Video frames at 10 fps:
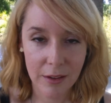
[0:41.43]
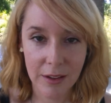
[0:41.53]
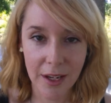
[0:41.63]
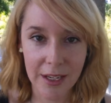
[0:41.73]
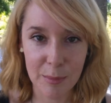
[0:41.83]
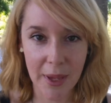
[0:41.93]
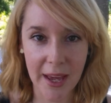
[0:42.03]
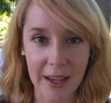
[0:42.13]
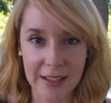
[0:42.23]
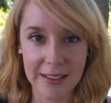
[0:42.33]
cutting
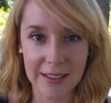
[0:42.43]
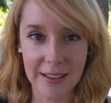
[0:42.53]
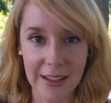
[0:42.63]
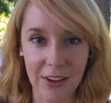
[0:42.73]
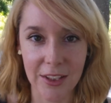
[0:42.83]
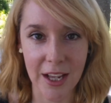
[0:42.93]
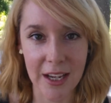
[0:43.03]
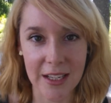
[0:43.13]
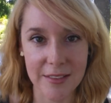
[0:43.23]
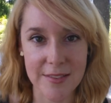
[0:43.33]
back in our
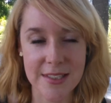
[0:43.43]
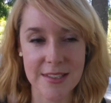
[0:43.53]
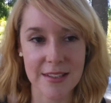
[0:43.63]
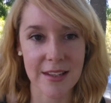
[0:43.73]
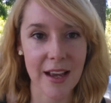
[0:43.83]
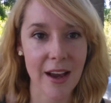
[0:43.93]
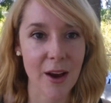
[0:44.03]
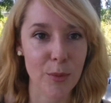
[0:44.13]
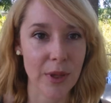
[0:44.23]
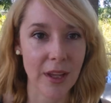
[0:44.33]
lives,
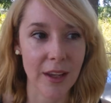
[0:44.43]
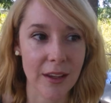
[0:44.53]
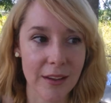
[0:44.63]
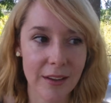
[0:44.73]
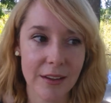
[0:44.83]
how we